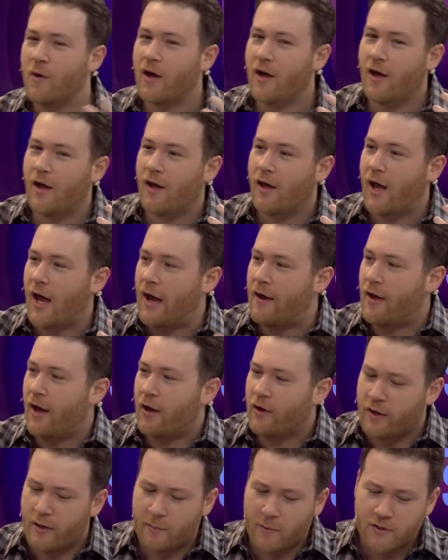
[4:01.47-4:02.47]
uh,
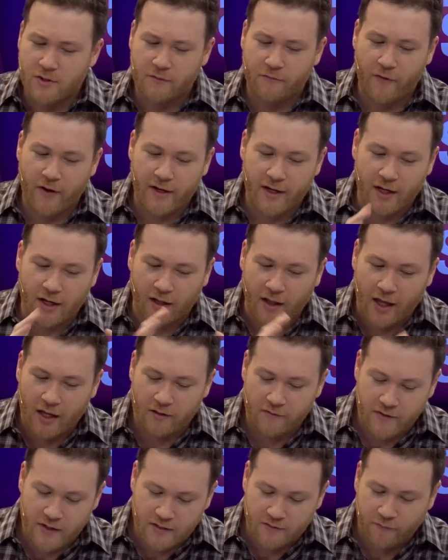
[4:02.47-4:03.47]
I, am also finding a lot
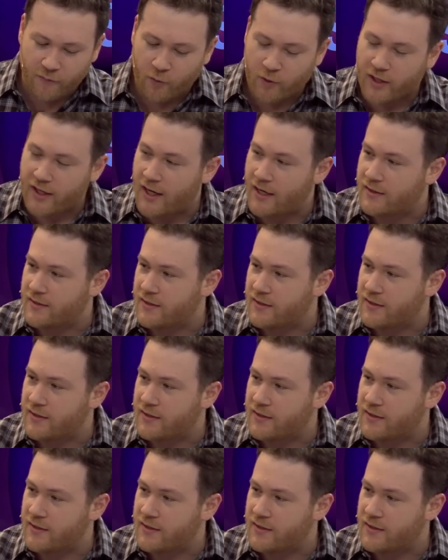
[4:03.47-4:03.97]
of these 4K